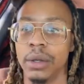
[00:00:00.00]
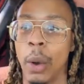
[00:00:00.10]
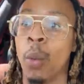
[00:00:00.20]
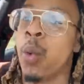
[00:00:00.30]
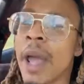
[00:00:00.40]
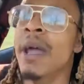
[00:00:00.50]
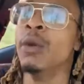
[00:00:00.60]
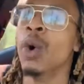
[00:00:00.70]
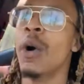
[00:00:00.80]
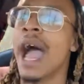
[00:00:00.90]
Women
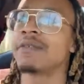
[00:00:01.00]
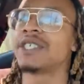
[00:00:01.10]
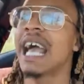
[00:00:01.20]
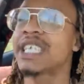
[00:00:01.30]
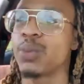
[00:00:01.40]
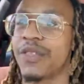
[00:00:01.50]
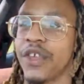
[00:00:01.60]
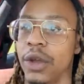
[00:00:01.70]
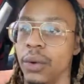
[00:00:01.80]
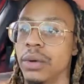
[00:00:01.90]
will have sex with
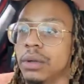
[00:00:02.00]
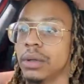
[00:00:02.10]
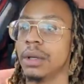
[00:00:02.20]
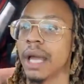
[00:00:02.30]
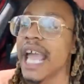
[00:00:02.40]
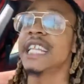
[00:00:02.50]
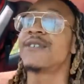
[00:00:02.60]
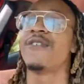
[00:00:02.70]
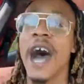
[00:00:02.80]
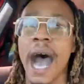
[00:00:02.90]
you. It's
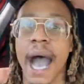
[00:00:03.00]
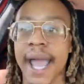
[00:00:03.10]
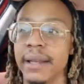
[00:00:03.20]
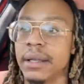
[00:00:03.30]
fine.